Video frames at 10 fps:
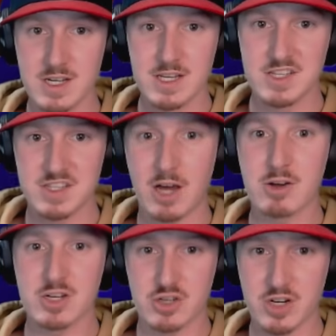He's now
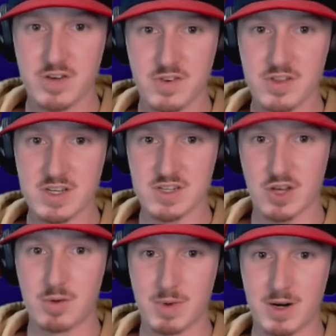got traded for Linus
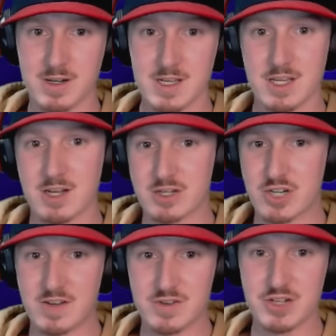Ullmark. He got
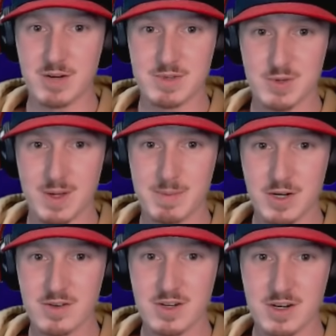traded for Jeremy Swayman
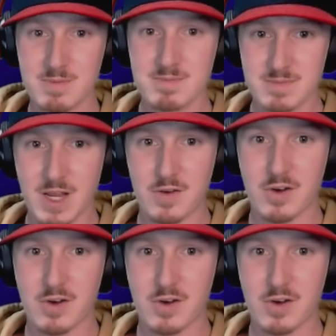earlier, now for